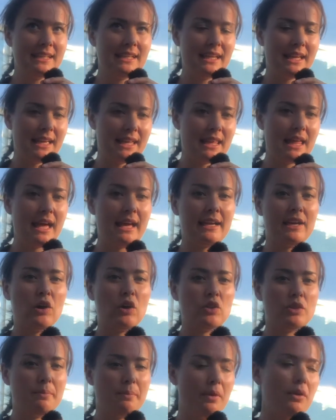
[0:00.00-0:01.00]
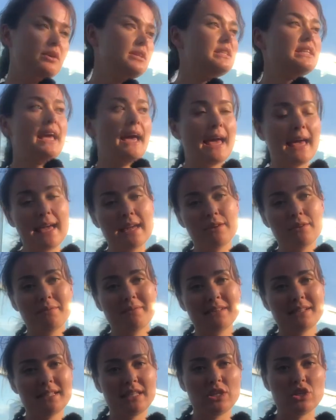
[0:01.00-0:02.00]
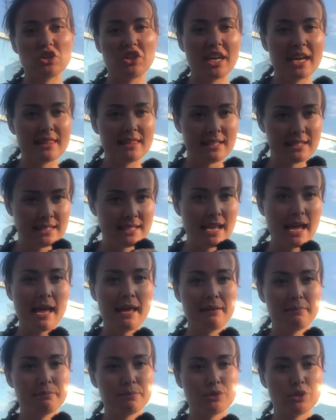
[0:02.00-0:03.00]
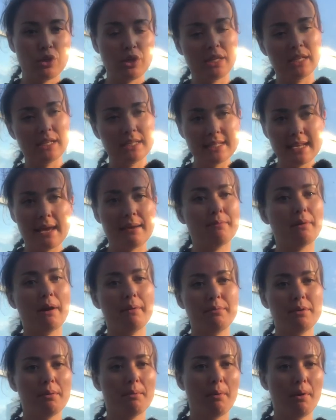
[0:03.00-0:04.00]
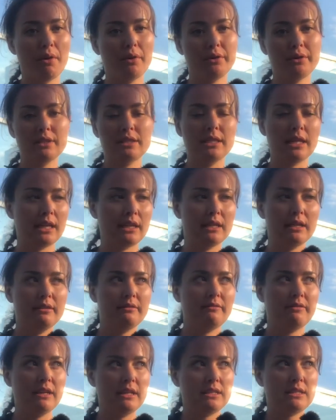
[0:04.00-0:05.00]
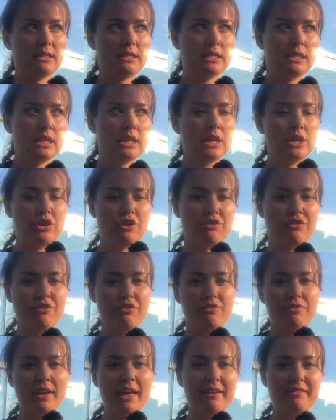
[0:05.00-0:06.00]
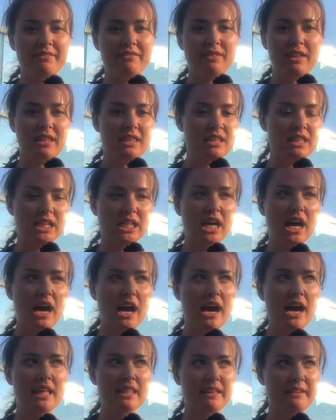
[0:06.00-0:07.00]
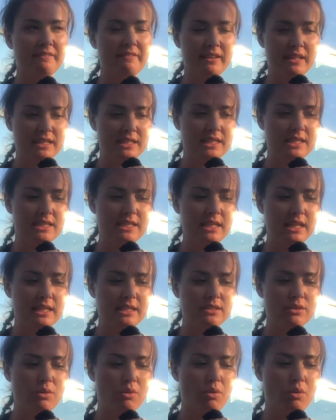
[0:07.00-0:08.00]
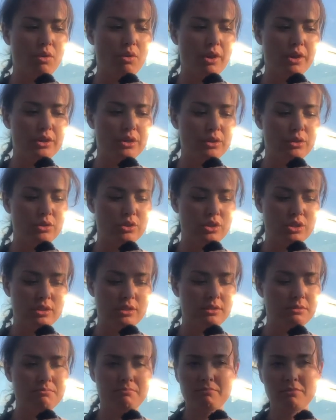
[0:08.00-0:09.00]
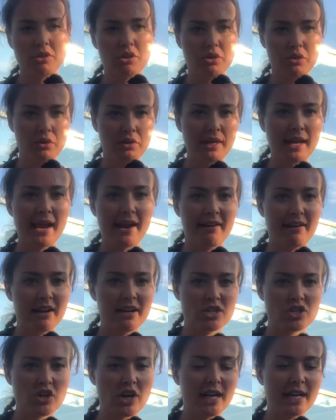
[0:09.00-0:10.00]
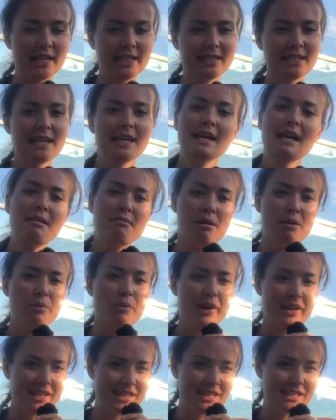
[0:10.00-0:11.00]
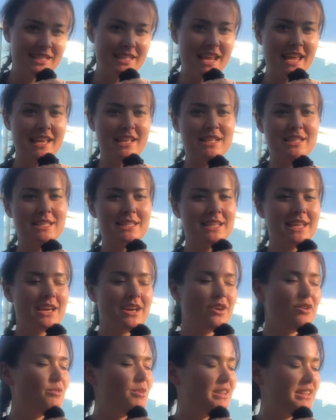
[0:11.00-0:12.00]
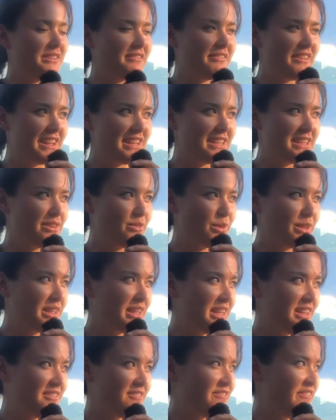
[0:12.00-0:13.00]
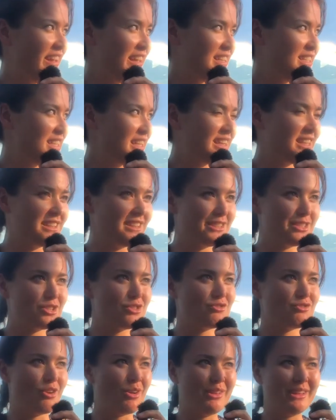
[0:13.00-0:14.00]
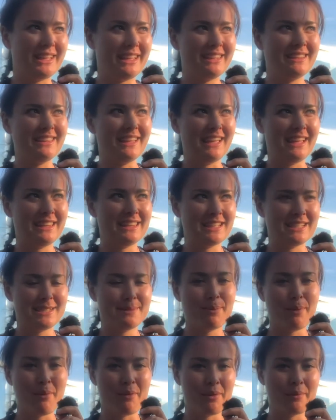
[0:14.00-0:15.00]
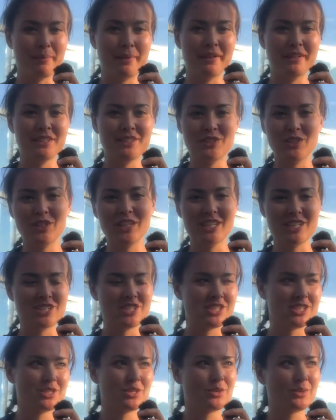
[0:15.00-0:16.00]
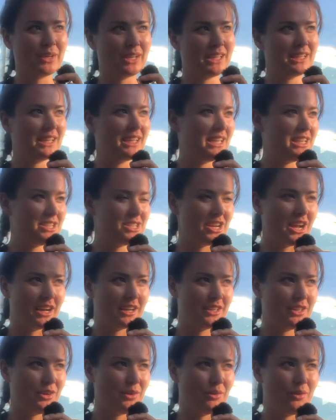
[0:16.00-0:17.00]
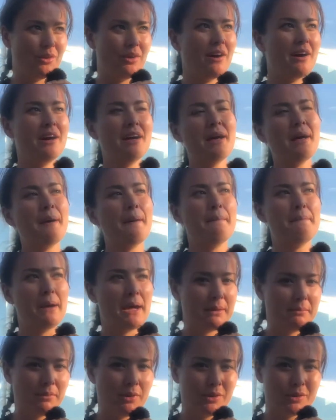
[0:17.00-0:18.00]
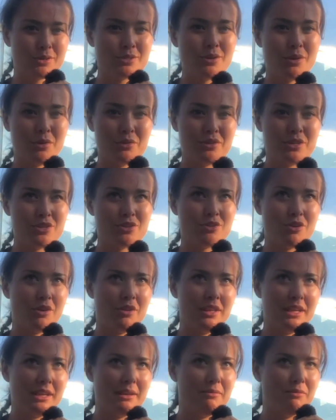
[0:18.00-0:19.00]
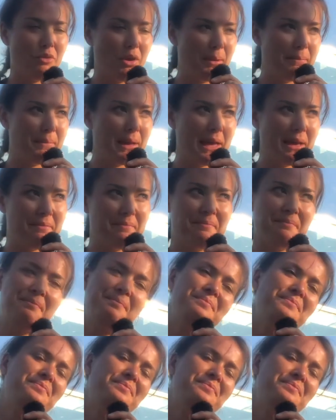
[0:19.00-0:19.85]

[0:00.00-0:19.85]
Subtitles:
and I got the box. Yeah, and obviously you get the tape, so you can tape up your box, and it fits. You have either the car that fits it, or you just, you know, carry it, drag it. And one of these days we'll invent a little trolley thing that's portable, and you can just quickly chuck your bag box on the trolley, bam bam,